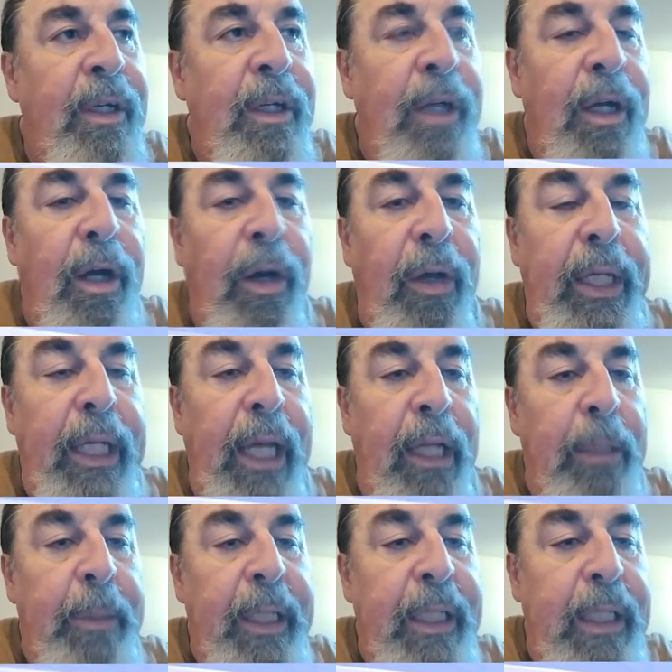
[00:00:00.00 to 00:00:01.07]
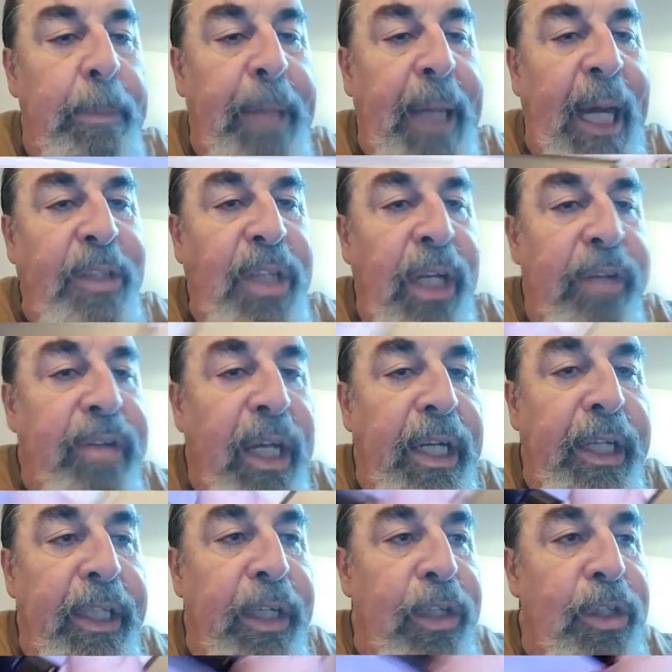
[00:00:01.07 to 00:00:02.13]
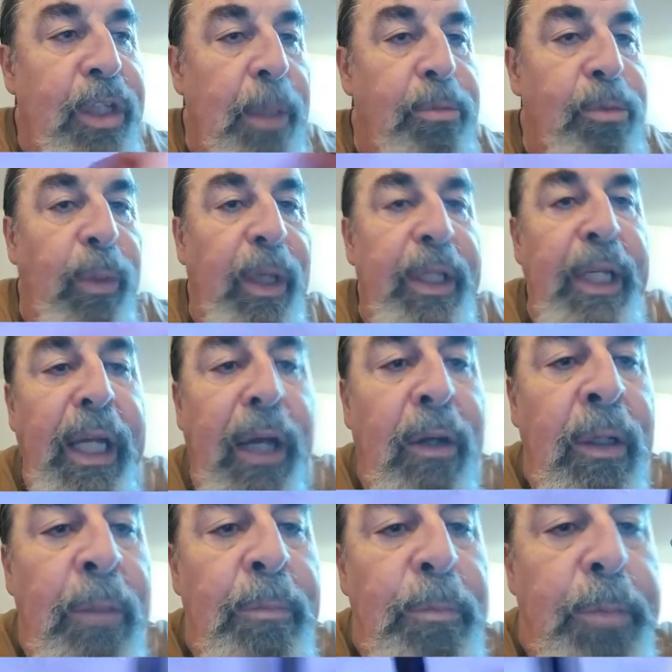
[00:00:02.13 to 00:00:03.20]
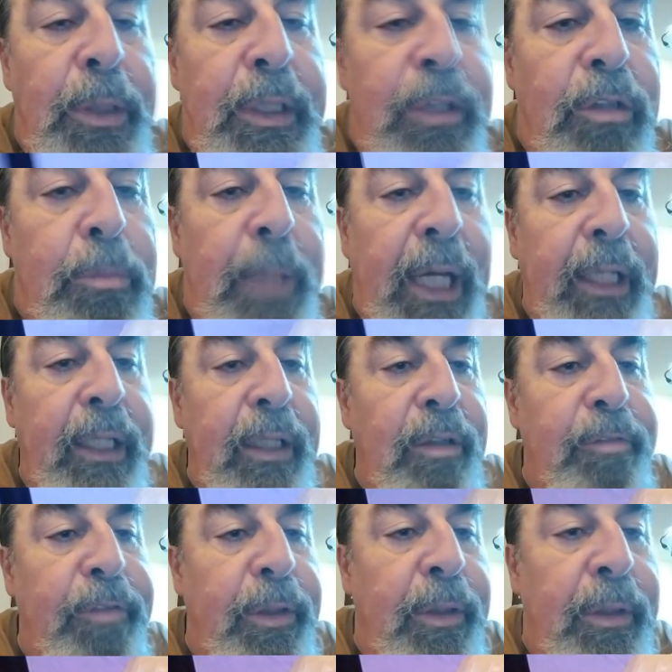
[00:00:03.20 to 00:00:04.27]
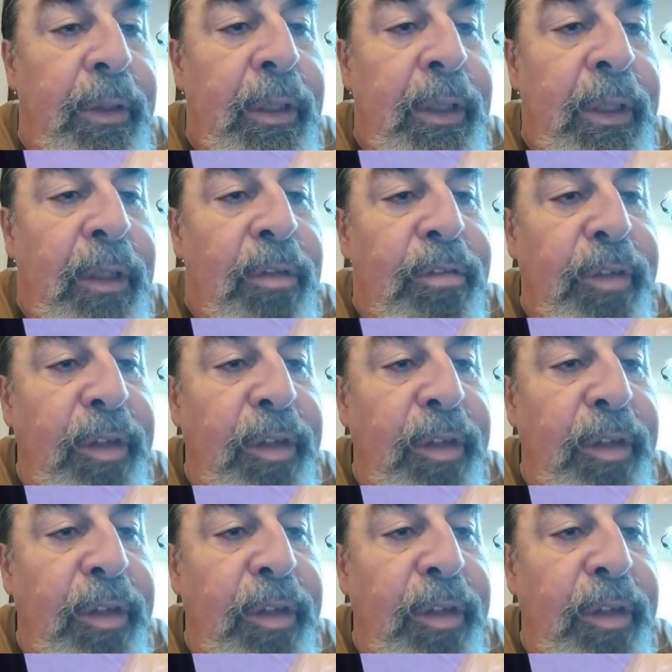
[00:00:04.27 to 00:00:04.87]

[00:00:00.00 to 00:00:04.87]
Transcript: Oh, yeah, let me get the patch antenna that it ships with now. Put these back here for, for